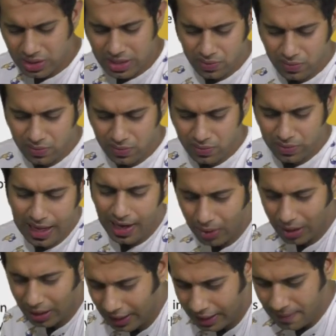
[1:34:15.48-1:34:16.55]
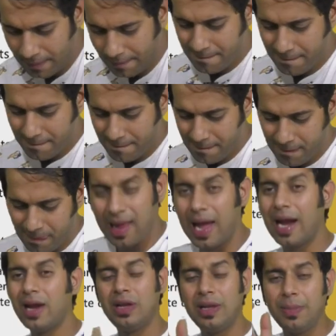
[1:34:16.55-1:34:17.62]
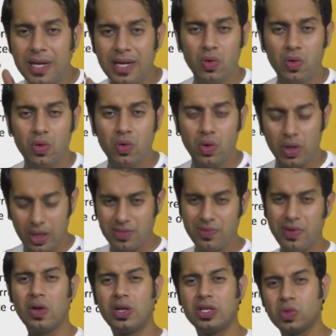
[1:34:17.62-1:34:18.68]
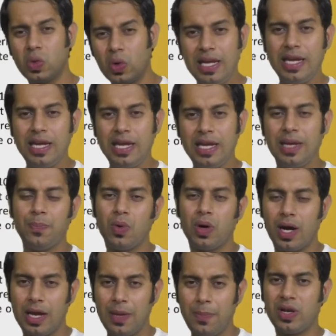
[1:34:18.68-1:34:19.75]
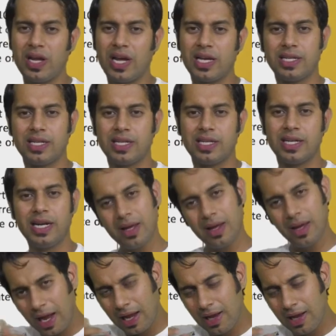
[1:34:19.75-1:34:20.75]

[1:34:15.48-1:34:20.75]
So just we'll have one reading, and we'll be in this video, it is only input tax credit.